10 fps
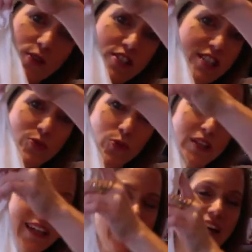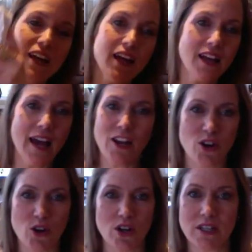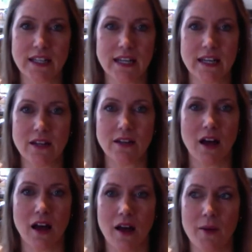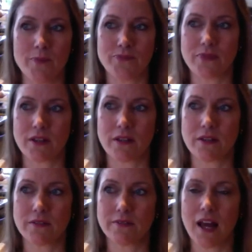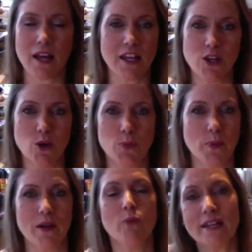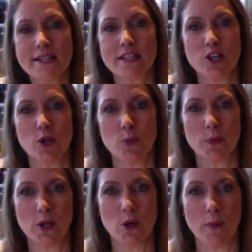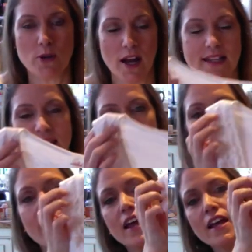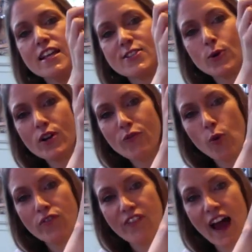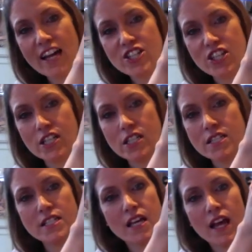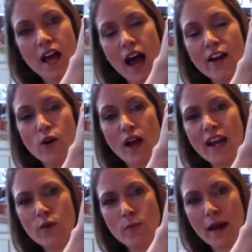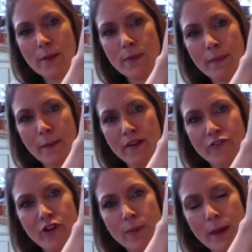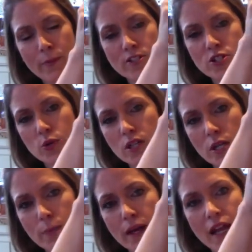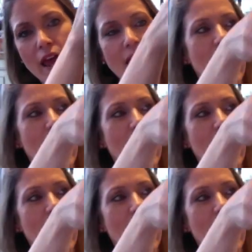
So it's just really kind of girly, um, not cute, but well, it is cute, but you know what I'm trying to say sort of old fashioned. I don't know, kind of reminded me maybe of Free People too a little bit.